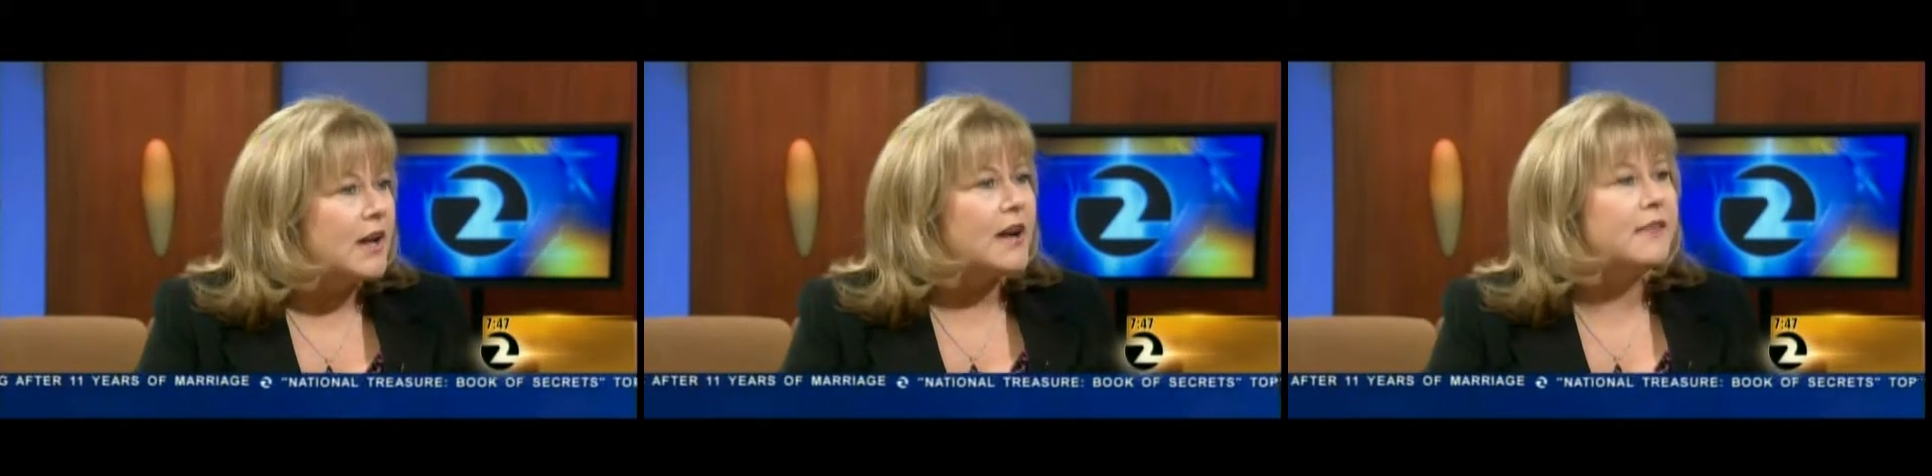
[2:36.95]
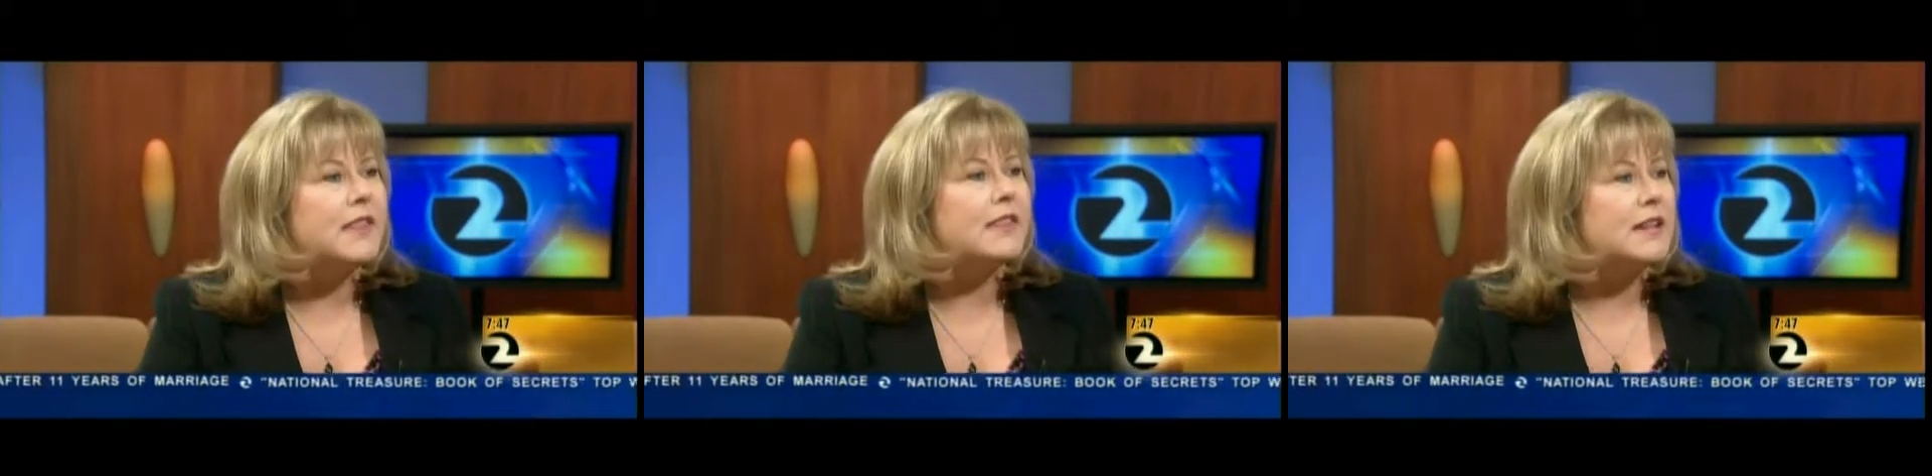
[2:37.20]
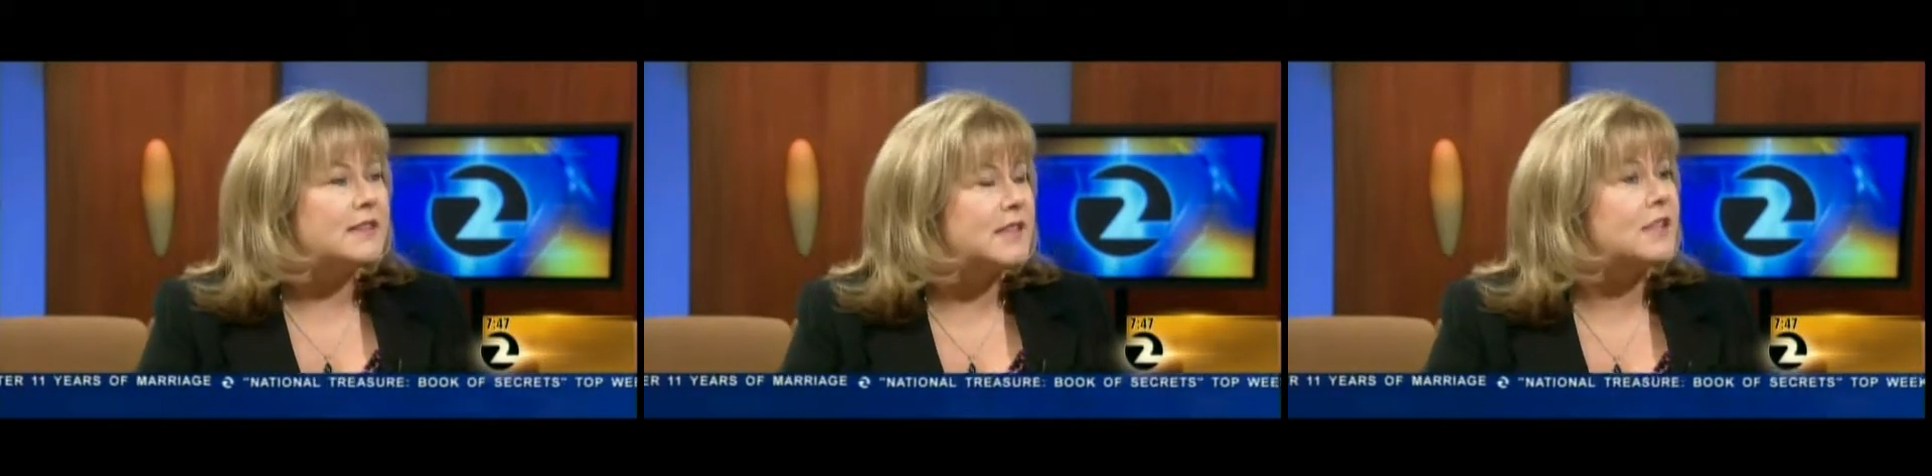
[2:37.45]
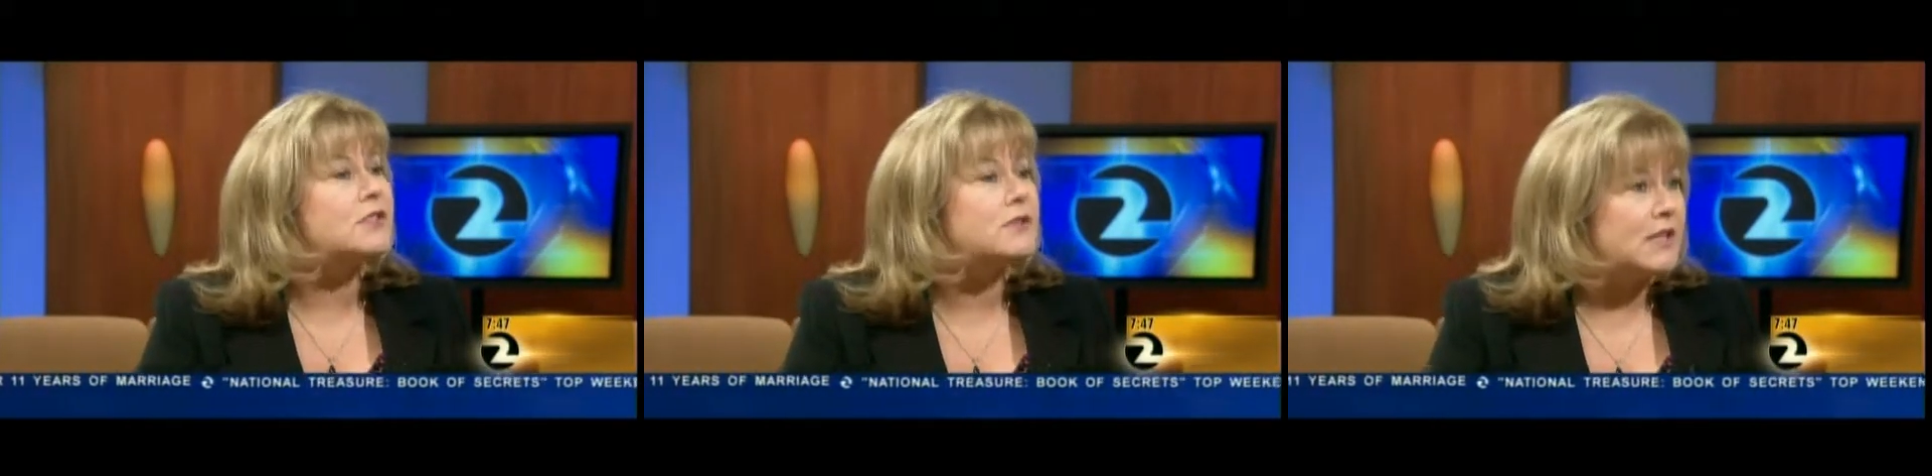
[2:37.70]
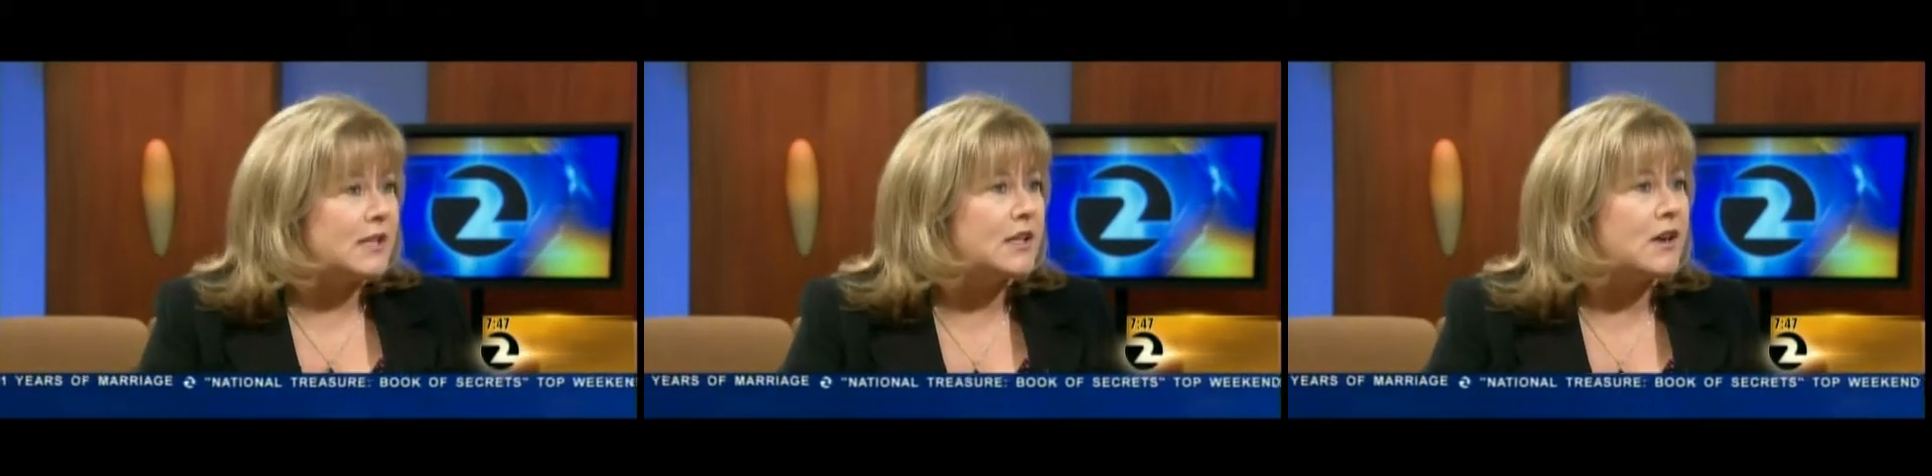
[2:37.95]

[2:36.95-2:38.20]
of the things that you did